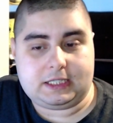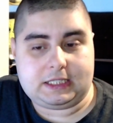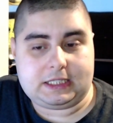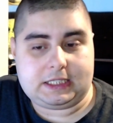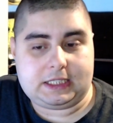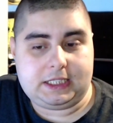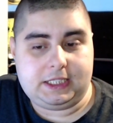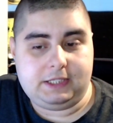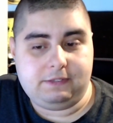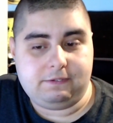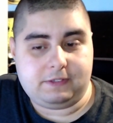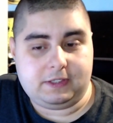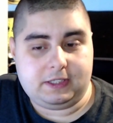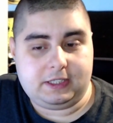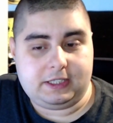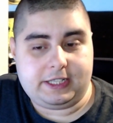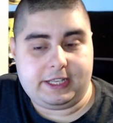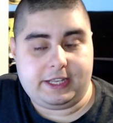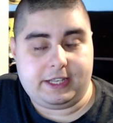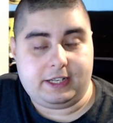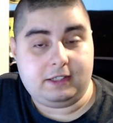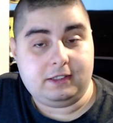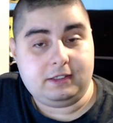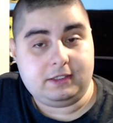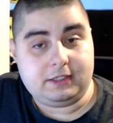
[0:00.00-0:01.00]
even
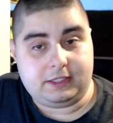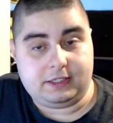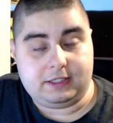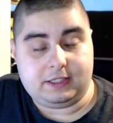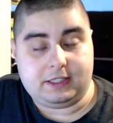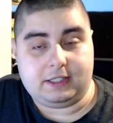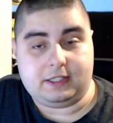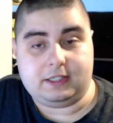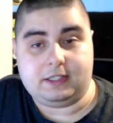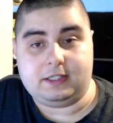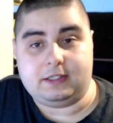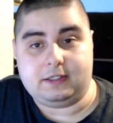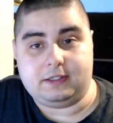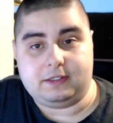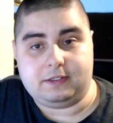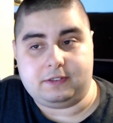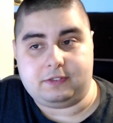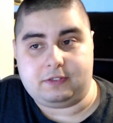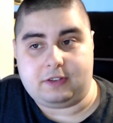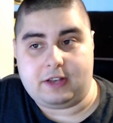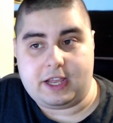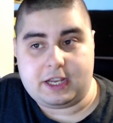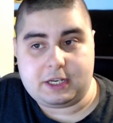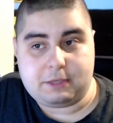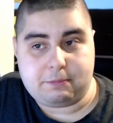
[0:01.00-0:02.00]
then, in the
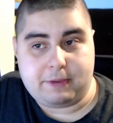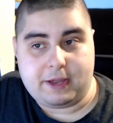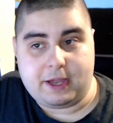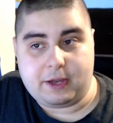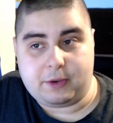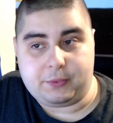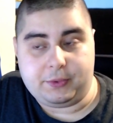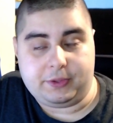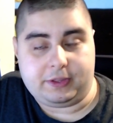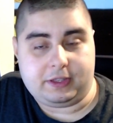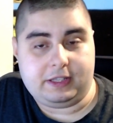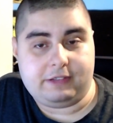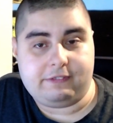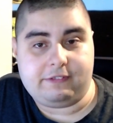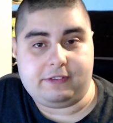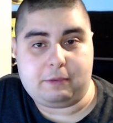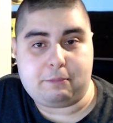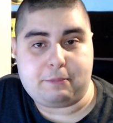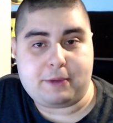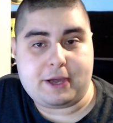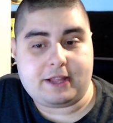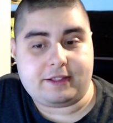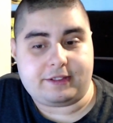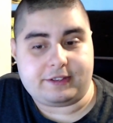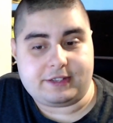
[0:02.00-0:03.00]
flashback with leaving
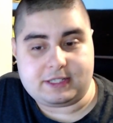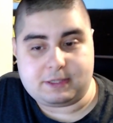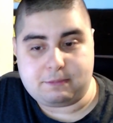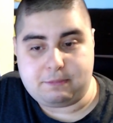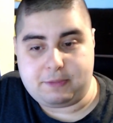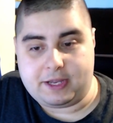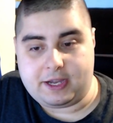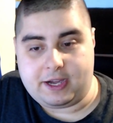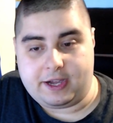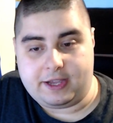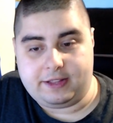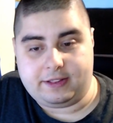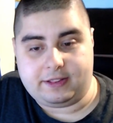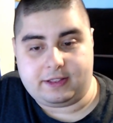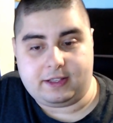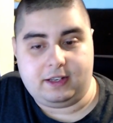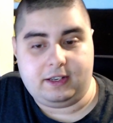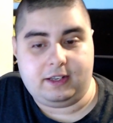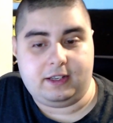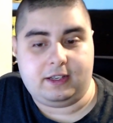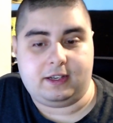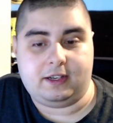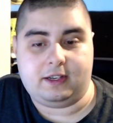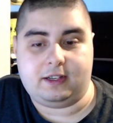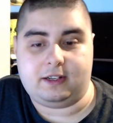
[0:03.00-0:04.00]
batteries behind,
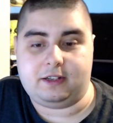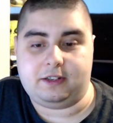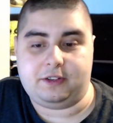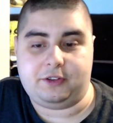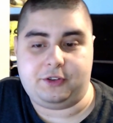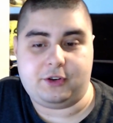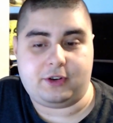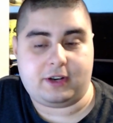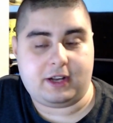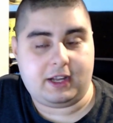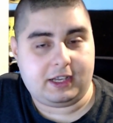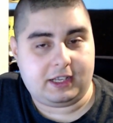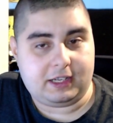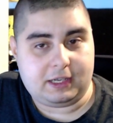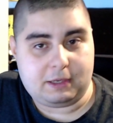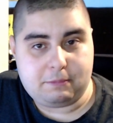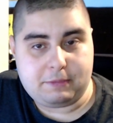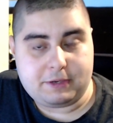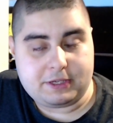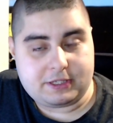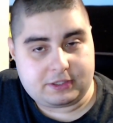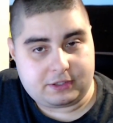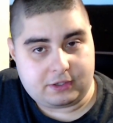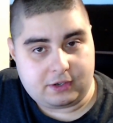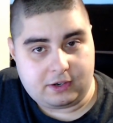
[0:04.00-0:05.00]
telling her you're not gonna
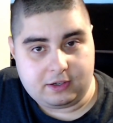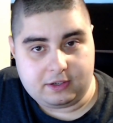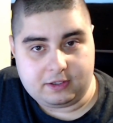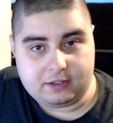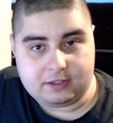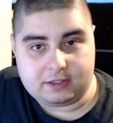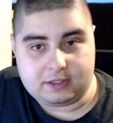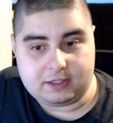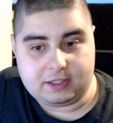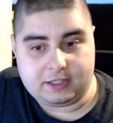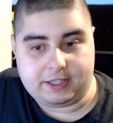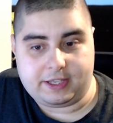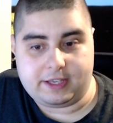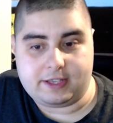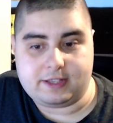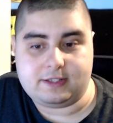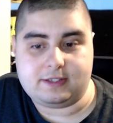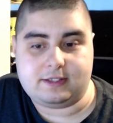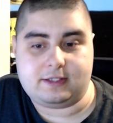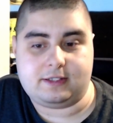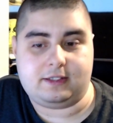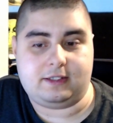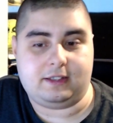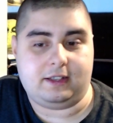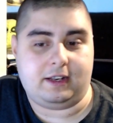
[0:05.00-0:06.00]
be strong
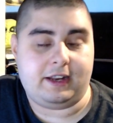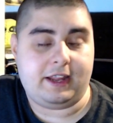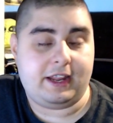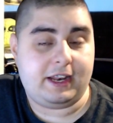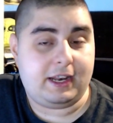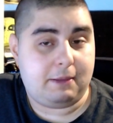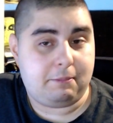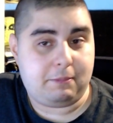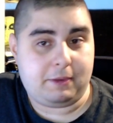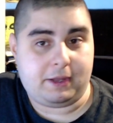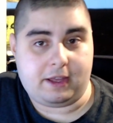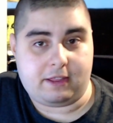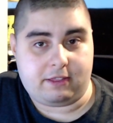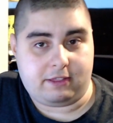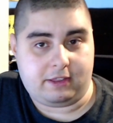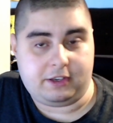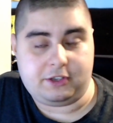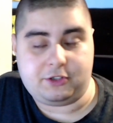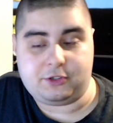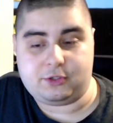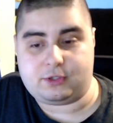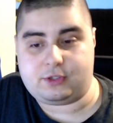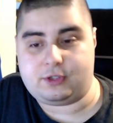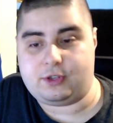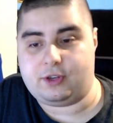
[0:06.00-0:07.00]
against an enemy. I think
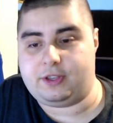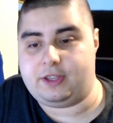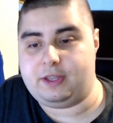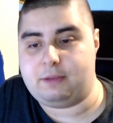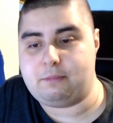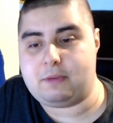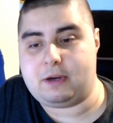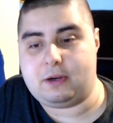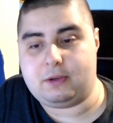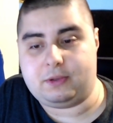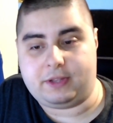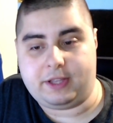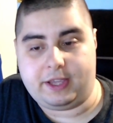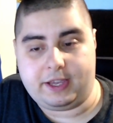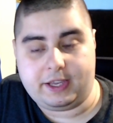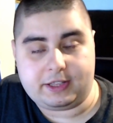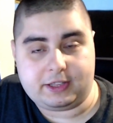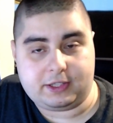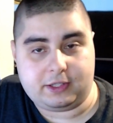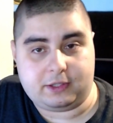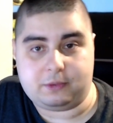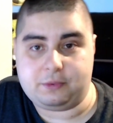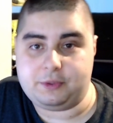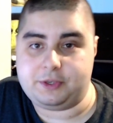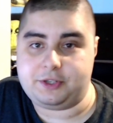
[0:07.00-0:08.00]
she was talking about
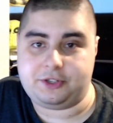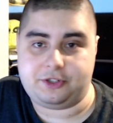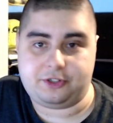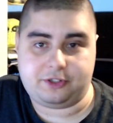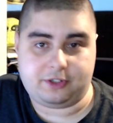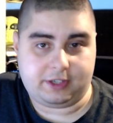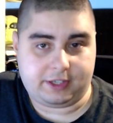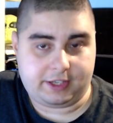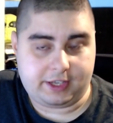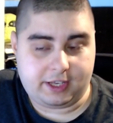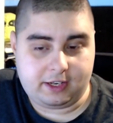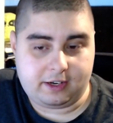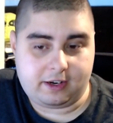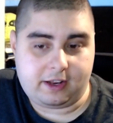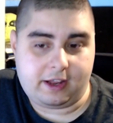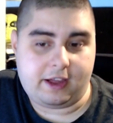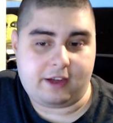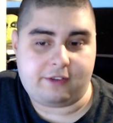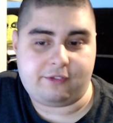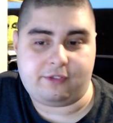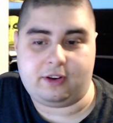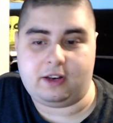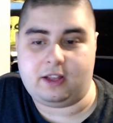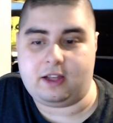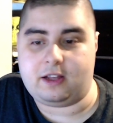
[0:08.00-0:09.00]
Hector, which again I
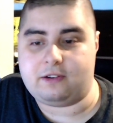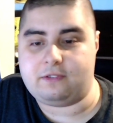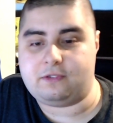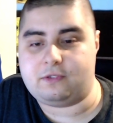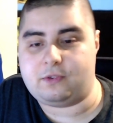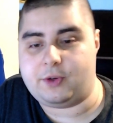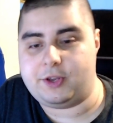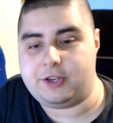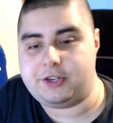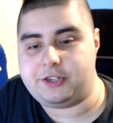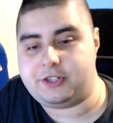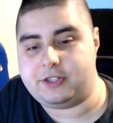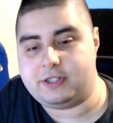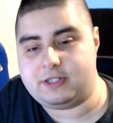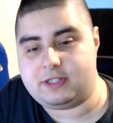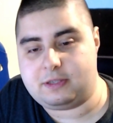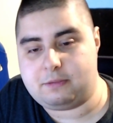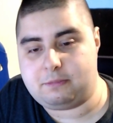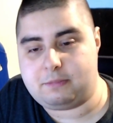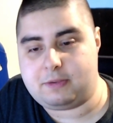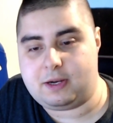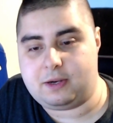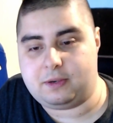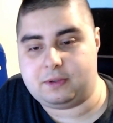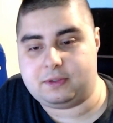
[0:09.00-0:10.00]
have a lot of questions
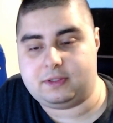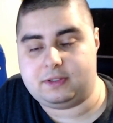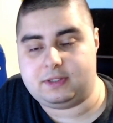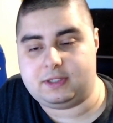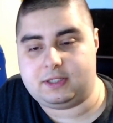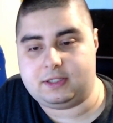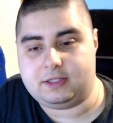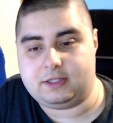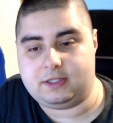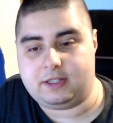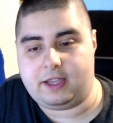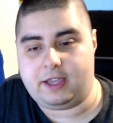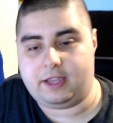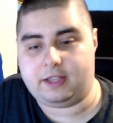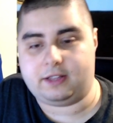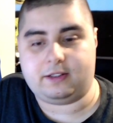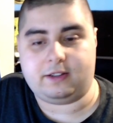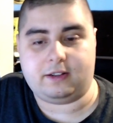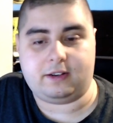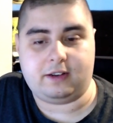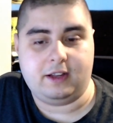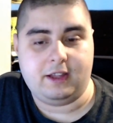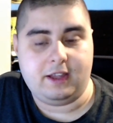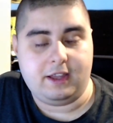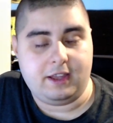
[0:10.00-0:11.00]
about
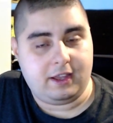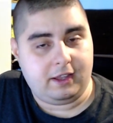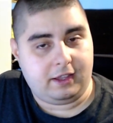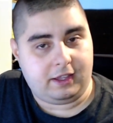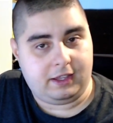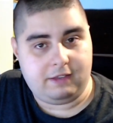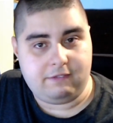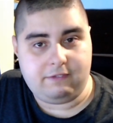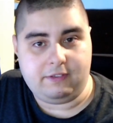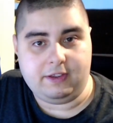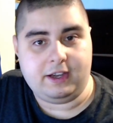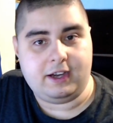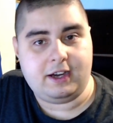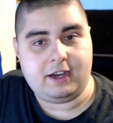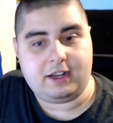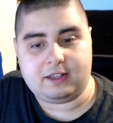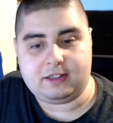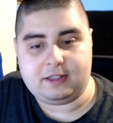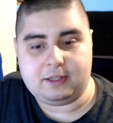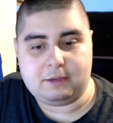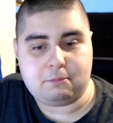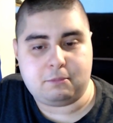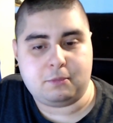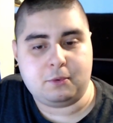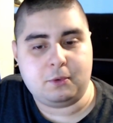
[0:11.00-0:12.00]
Hector, giving her
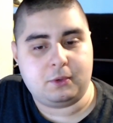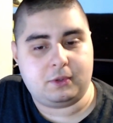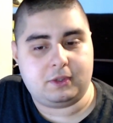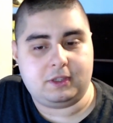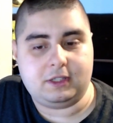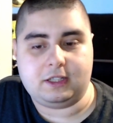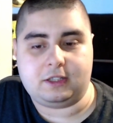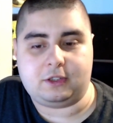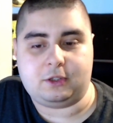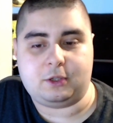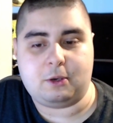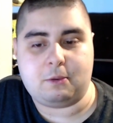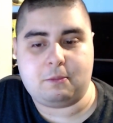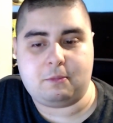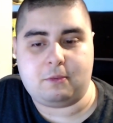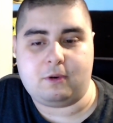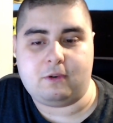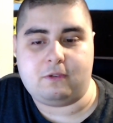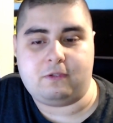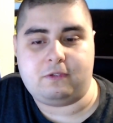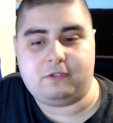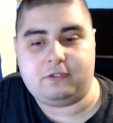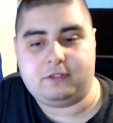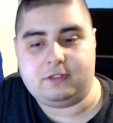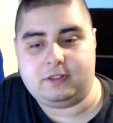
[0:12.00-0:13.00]
the book, the Tome
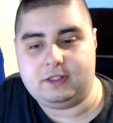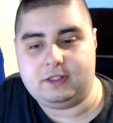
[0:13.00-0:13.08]
of